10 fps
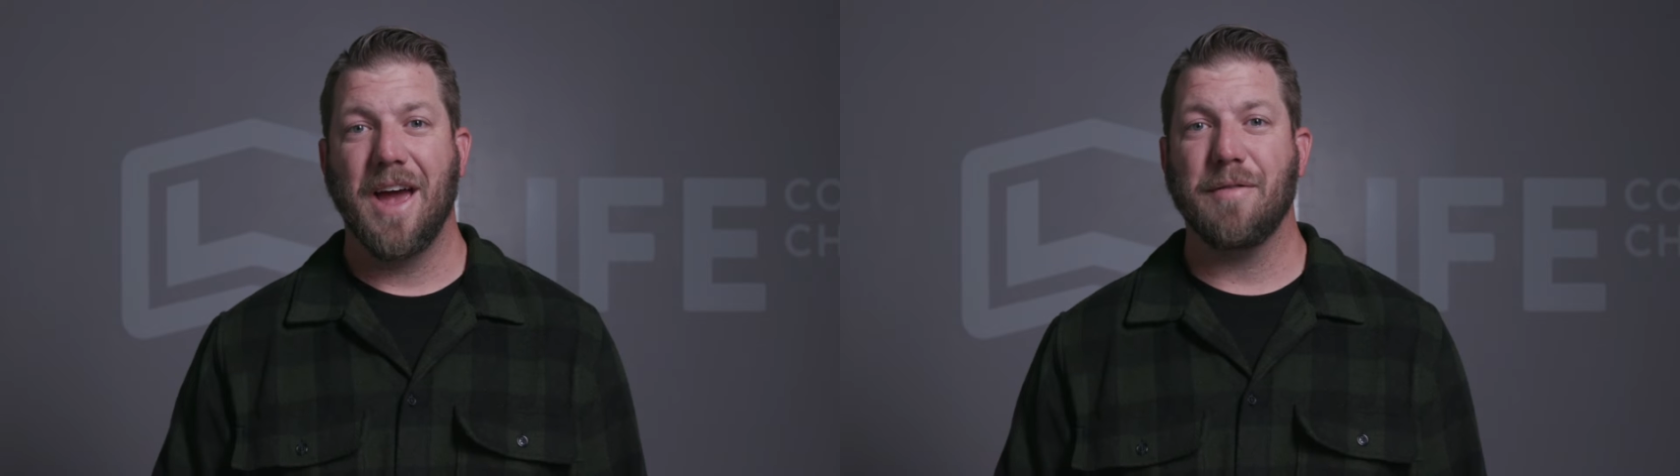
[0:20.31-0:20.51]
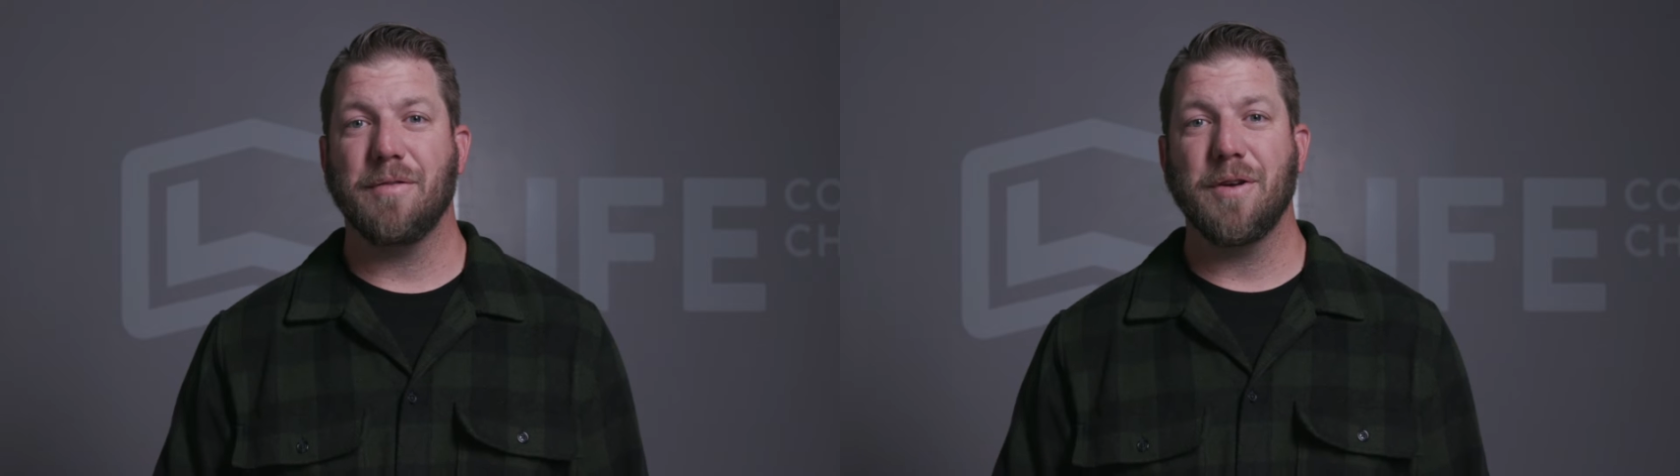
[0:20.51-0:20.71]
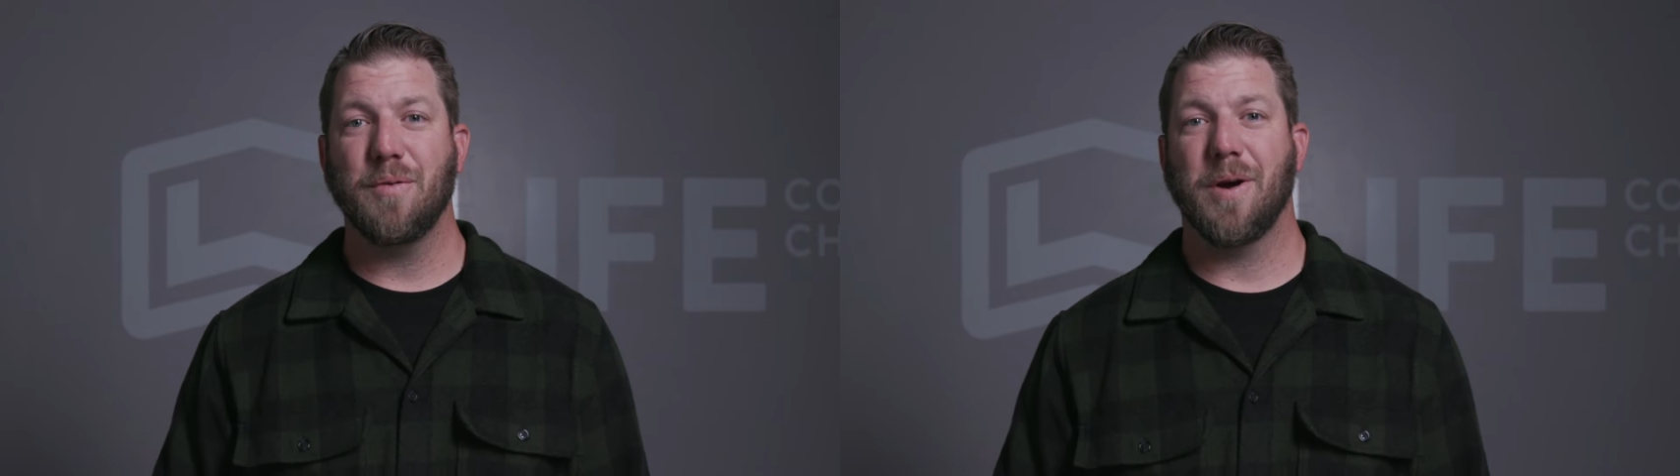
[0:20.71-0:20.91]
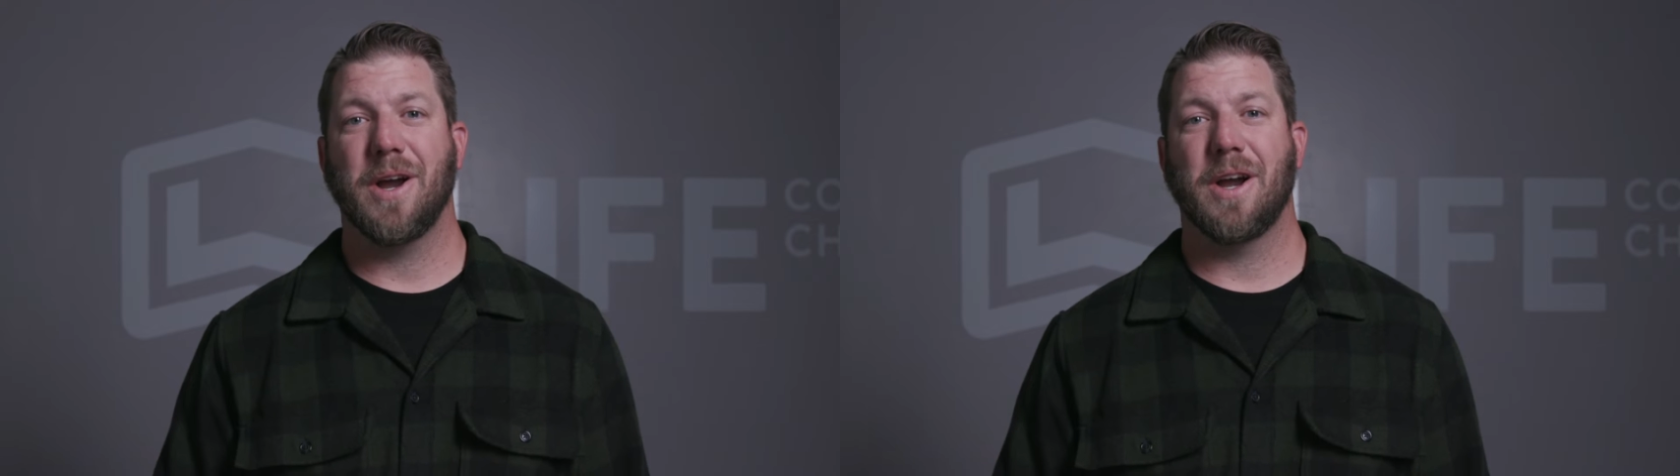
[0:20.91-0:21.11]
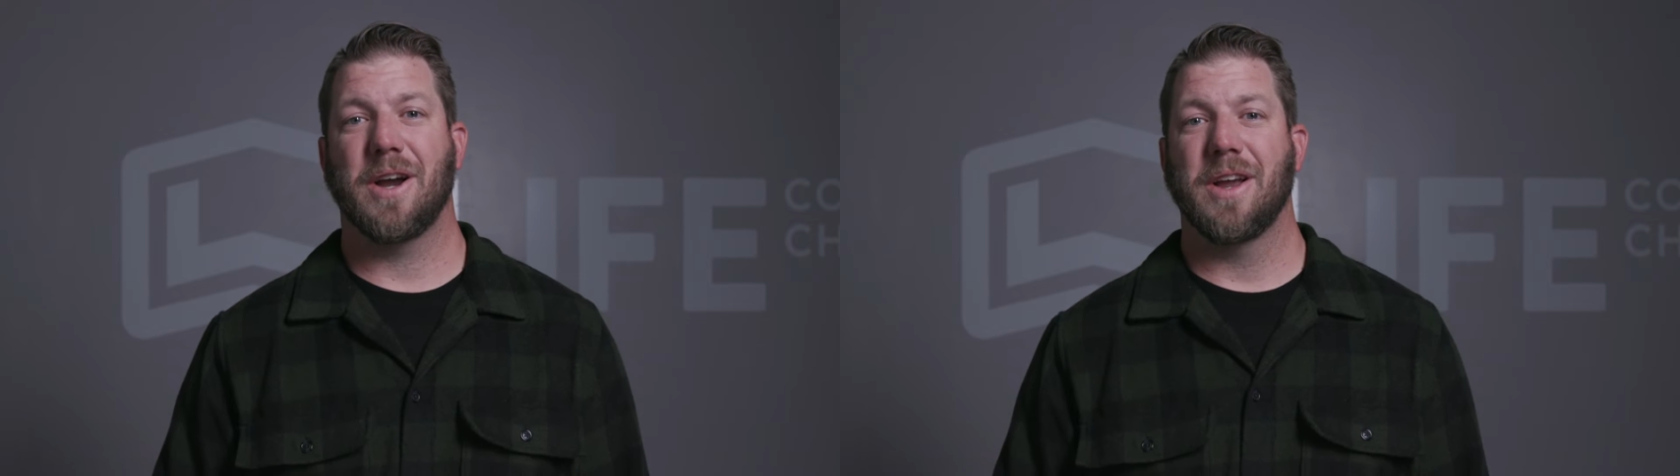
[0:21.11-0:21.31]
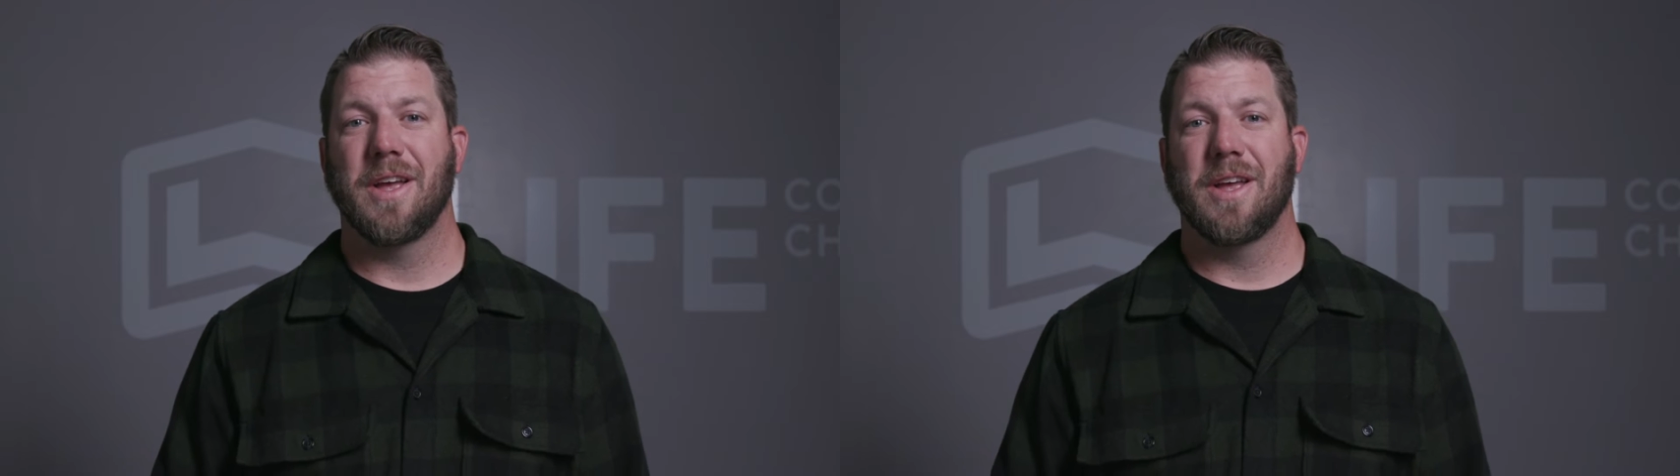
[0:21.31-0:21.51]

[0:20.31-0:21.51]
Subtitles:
Everywhere